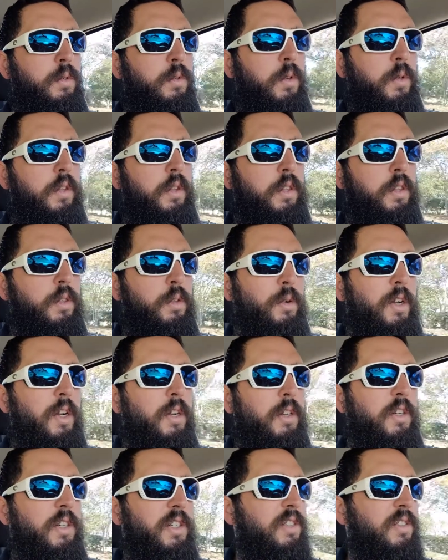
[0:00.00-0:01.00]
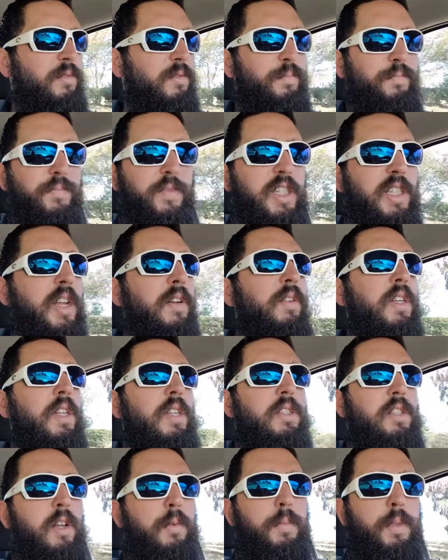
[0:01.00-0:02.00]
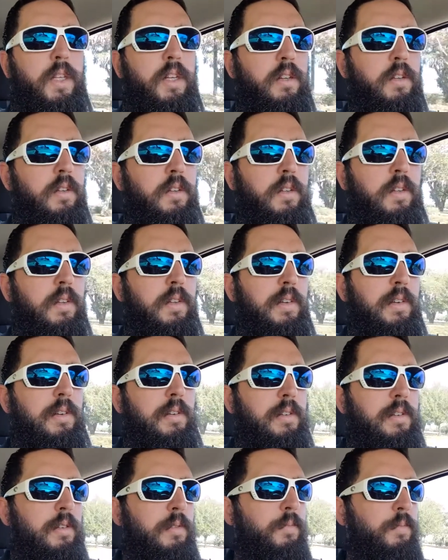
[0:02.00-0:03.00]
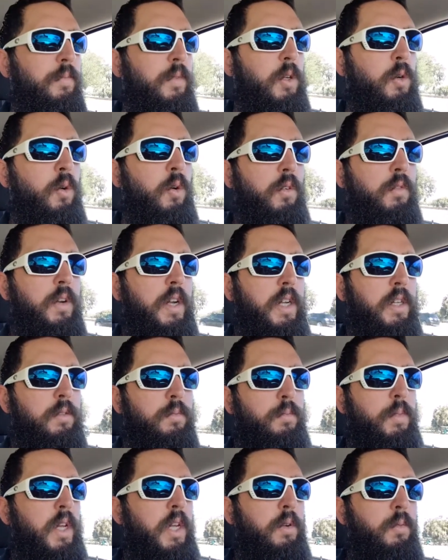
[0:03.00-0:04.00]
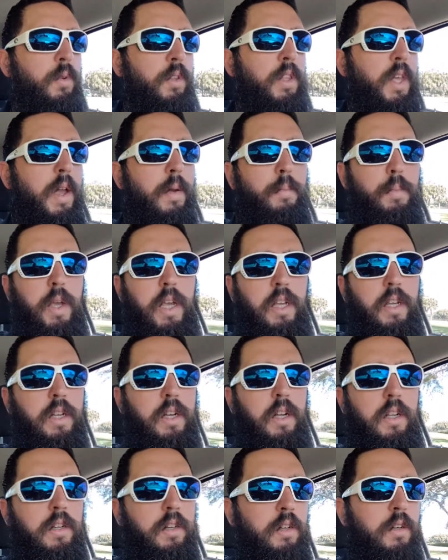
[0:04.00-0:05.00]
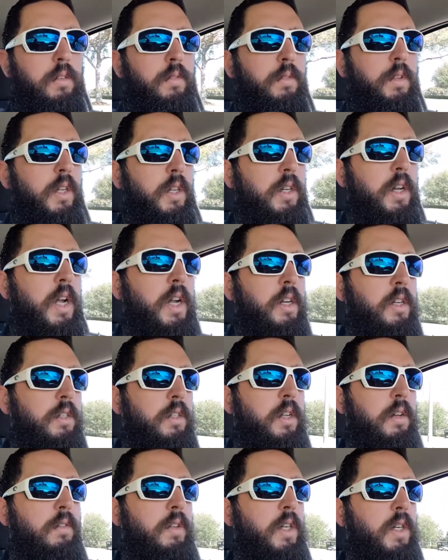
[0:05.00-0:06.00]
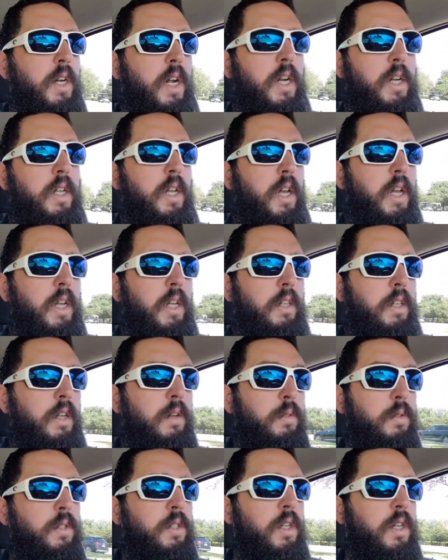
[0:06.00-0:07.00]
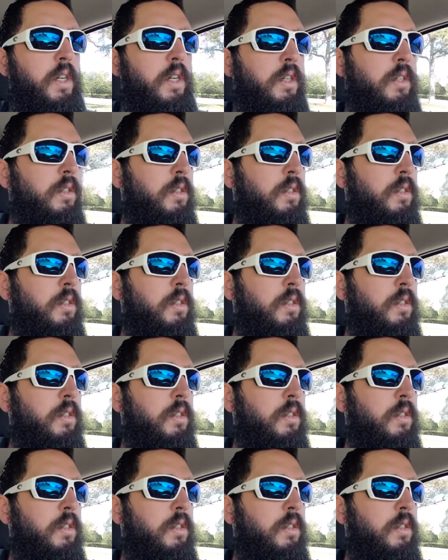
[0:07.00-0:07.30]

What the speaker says: was only 370 something Corvettes made with that paint color, in 97 and 98, and that was it.